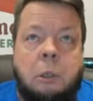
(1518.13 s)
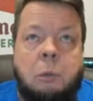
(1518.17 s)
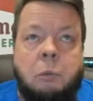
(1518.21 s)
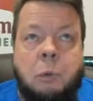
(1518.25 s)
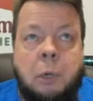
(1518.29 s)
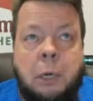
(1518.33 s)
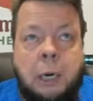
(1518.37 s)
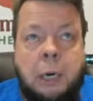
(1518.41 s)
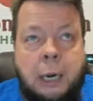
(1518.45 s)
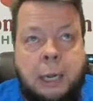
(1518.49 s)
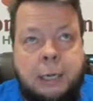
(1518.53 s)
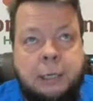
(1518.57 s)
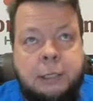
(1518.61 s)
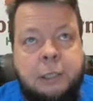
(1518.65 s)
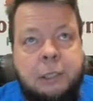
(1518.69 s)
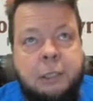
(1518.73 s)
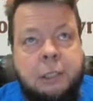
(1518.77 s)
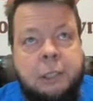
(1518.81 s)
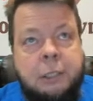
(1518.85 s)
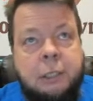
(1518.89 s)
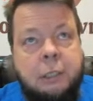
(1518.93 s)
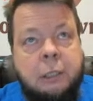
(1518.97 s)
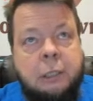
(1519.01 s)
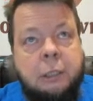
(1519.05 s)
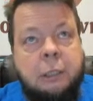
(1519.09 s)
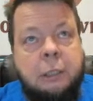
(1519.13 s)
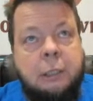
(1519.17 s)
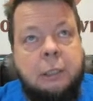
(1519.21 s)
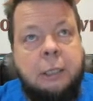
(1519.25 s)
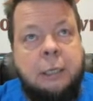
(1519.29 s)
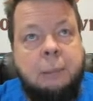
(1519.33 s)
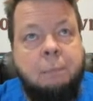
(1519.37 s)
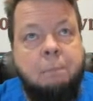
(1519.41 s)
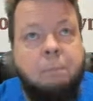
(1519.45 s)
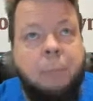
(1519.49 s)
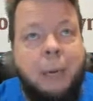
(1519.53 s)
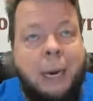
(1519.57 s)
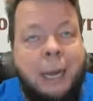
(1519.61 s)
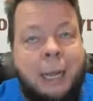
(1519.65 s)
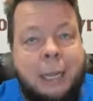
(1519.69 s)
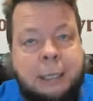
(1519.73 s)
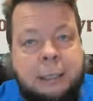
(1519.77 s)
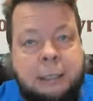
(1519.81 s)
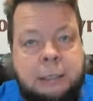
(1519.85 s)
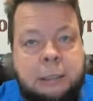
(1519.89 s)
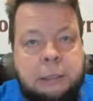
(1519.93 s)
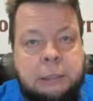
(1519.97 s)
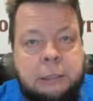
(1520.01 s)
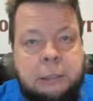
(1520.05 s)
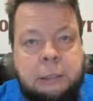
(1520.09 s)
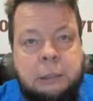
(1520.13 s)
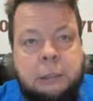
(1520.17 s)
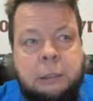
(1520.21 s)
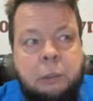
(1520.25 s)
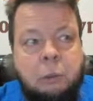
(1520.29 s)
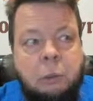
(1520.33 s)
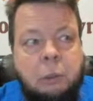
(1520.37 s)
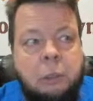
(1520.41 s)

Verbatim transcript: relates to imbalances